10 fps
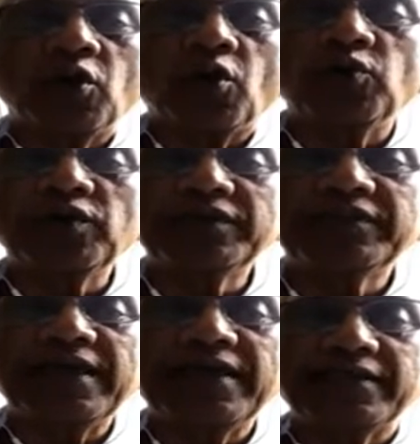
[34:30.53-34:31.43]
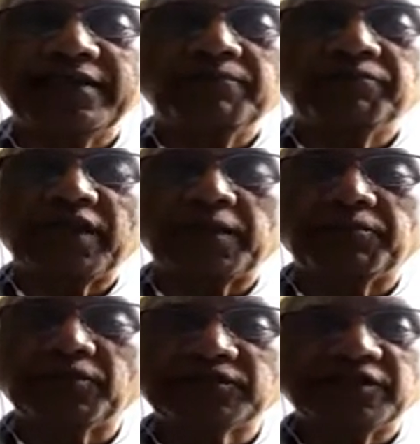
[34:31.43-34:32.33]
Only then that
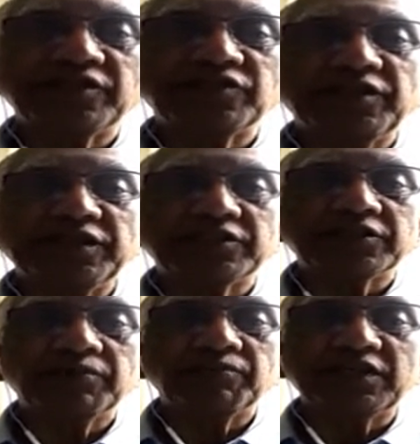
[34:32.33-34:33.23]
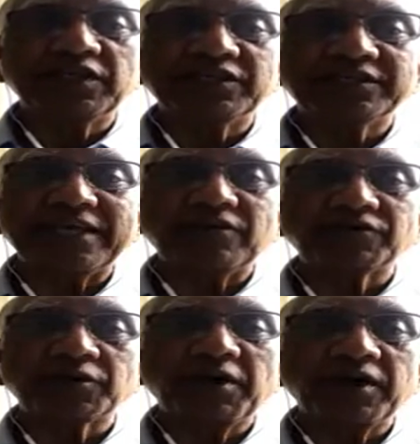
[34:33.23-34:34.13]
person has reached the state of
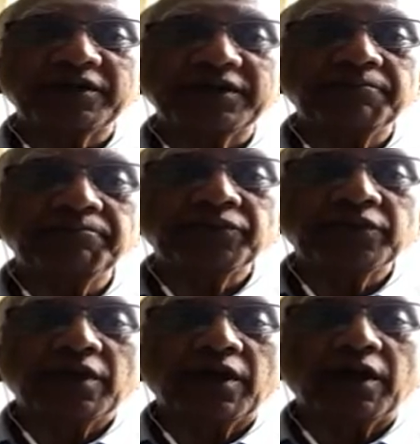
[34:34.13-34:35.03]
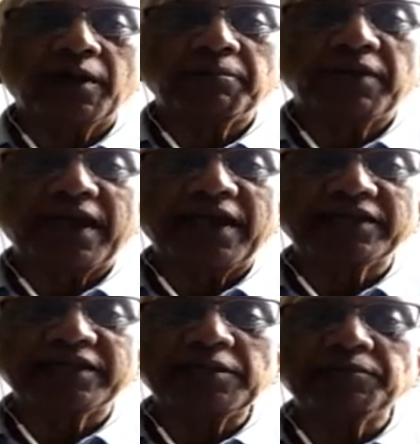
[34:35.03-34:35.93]
samadhi,
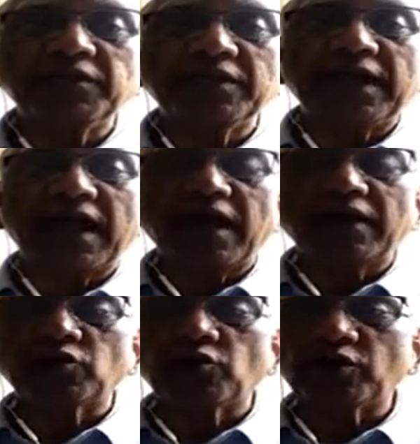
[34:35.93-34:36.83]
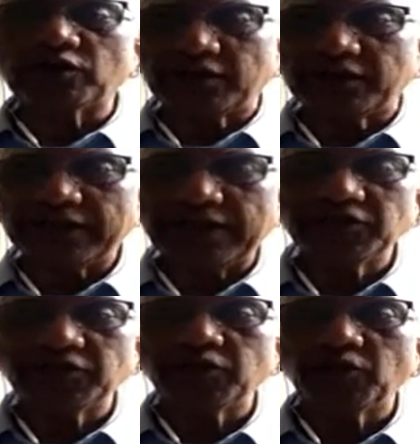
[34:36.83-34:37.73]
and keep the thoughts and
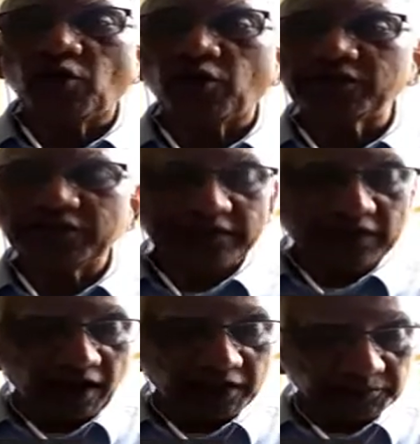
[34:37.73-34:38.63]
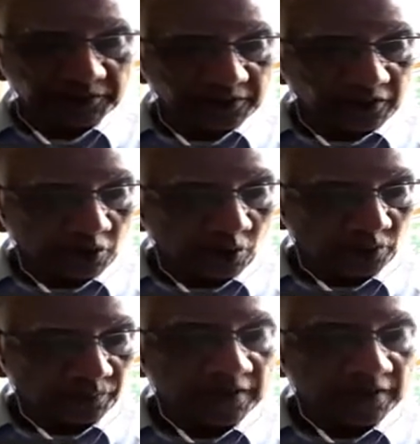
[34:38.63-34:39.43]
attention on the Atman alone.